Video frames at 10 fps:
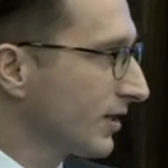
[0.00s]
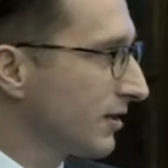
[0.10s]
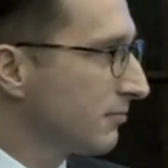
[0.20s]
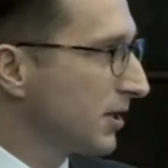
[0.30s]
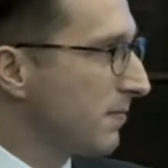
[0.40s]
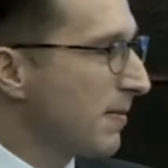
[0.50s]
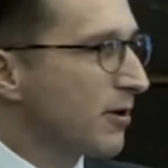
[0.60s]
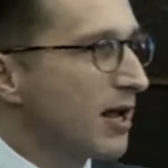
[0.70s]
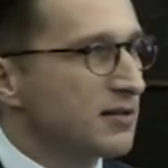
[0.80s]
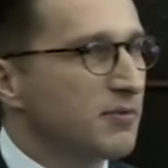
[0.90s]
many people
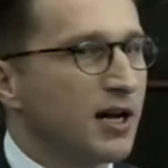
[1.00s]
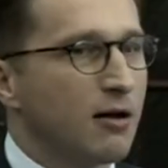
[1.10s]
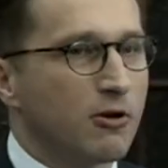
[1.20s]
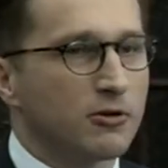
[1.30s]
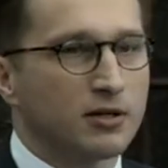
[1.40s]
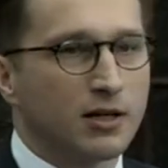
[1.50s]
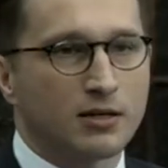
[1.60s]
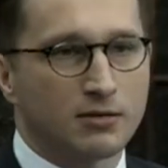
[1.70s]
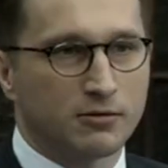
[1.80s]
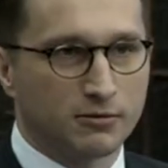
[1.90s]
ask me how long it takes
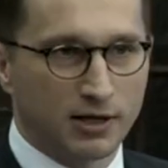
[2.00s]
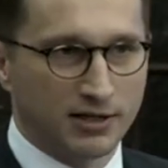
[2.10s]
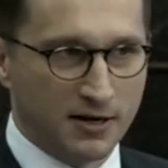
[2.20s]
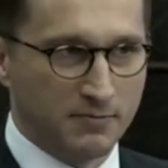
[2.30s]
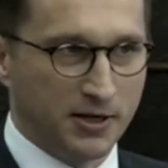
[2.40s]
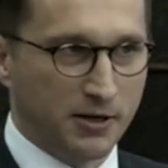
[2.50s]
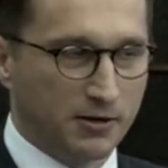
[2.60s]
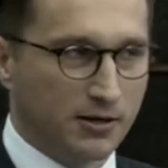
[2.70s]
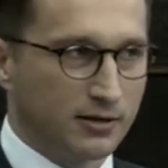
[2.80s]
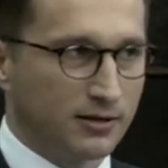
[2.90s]
to do an
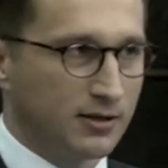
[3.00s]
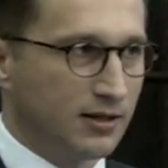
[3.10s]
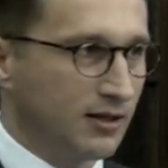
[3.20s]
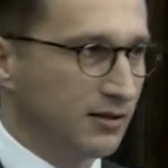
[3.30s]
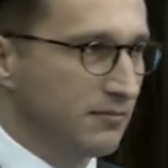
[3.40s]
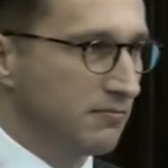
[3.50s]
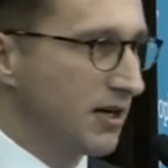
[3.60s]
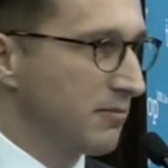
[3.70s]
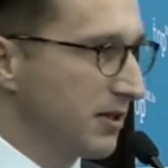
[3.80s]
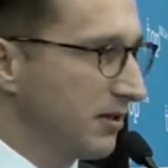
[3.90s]
IPO, and
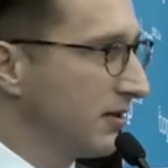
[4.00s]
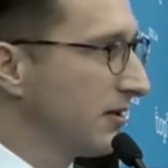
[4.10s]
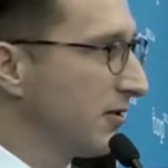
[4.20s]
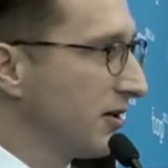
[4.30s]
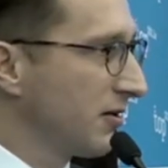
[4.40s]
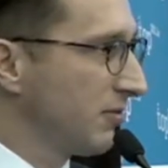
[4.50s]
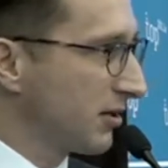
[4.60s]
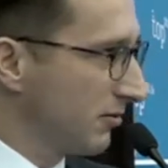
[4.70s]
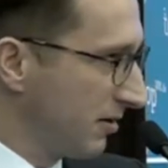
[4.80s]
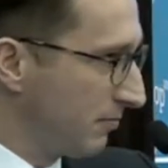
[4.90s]
maybe going back
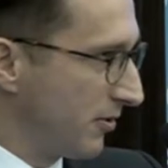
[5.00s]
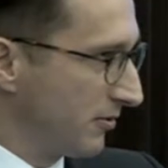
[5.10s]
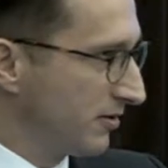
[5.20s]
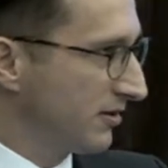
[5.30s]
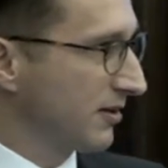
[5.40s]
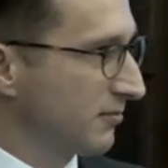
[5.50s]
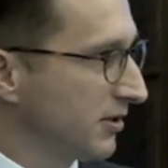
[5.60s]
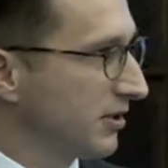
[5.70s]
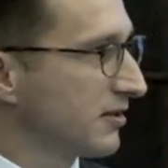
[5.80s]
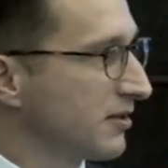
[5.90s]
to the point that we
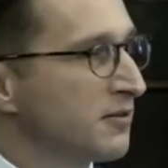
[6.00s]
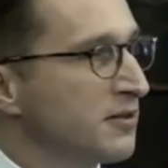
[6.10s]
just